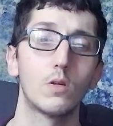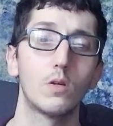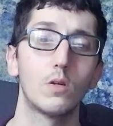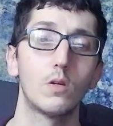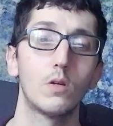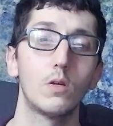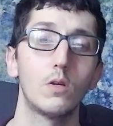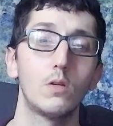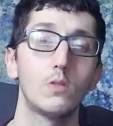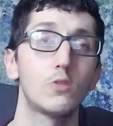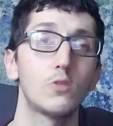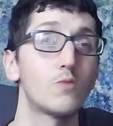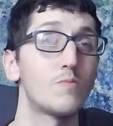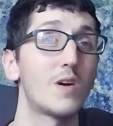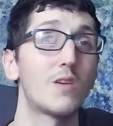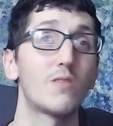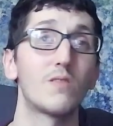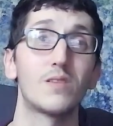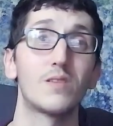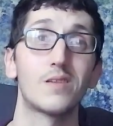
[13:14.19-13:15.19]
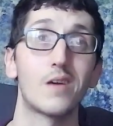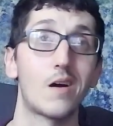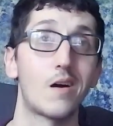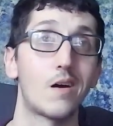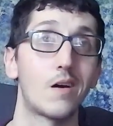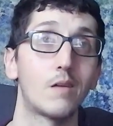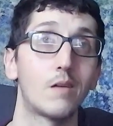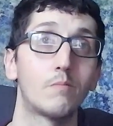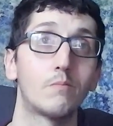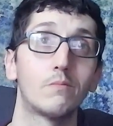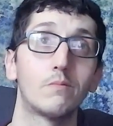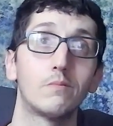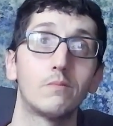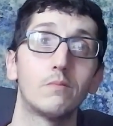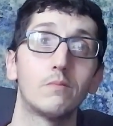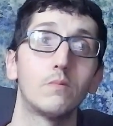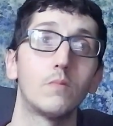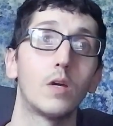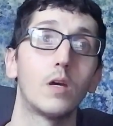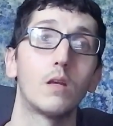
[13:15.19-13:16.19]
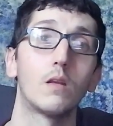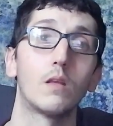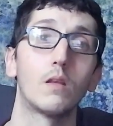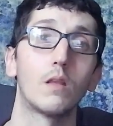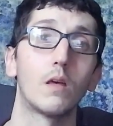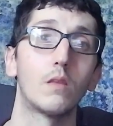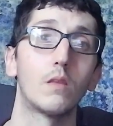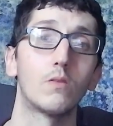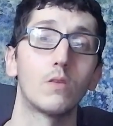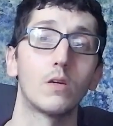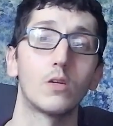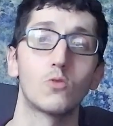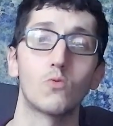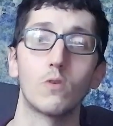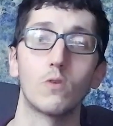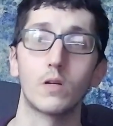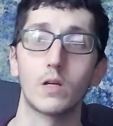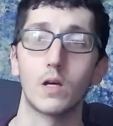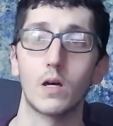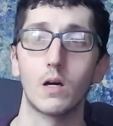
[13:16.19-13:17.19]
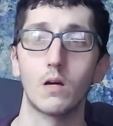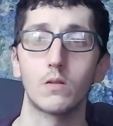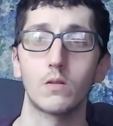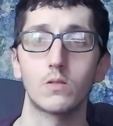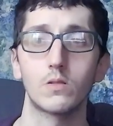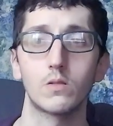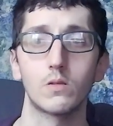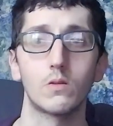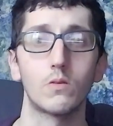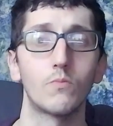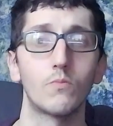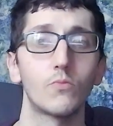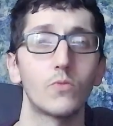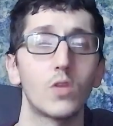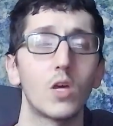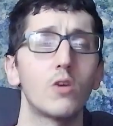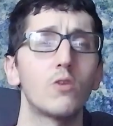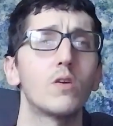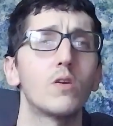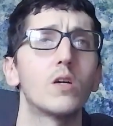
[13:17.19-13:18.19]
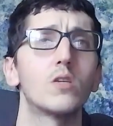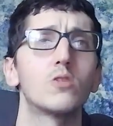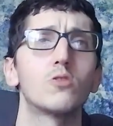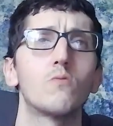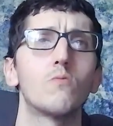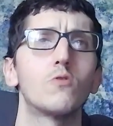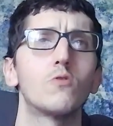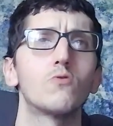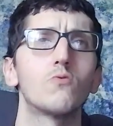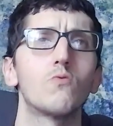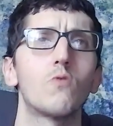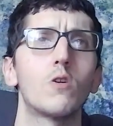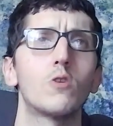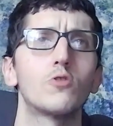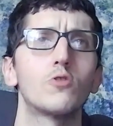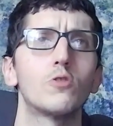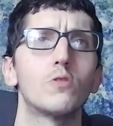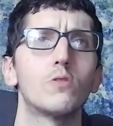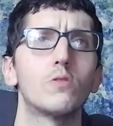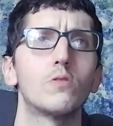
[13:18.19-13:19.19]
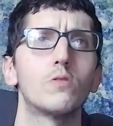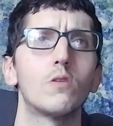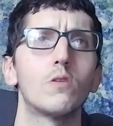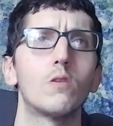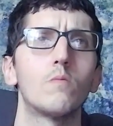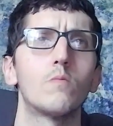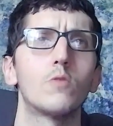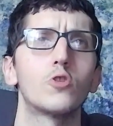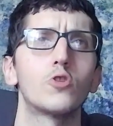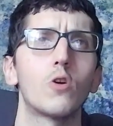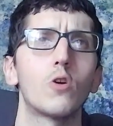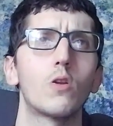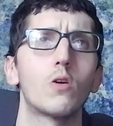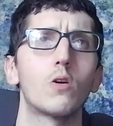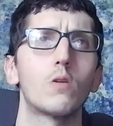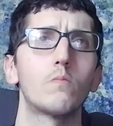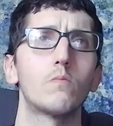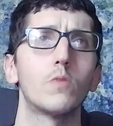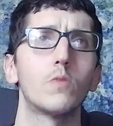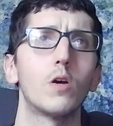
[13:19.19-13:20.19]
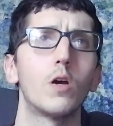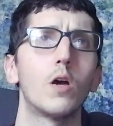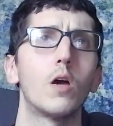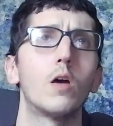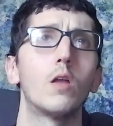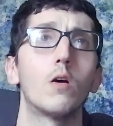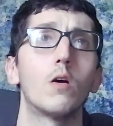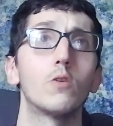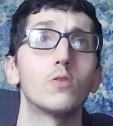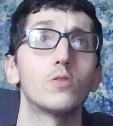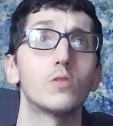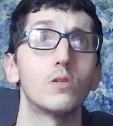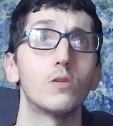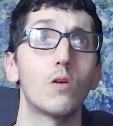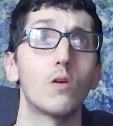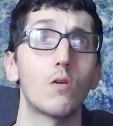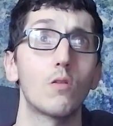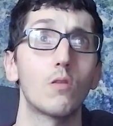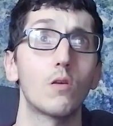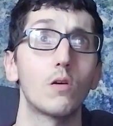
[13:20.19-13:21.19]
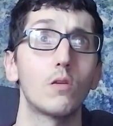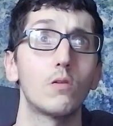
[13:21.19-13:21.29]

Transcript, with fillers: just a matter of time and I'm letting things work out. So thank you guys so much for watching. I'm going to shut up and I'll see y'all later.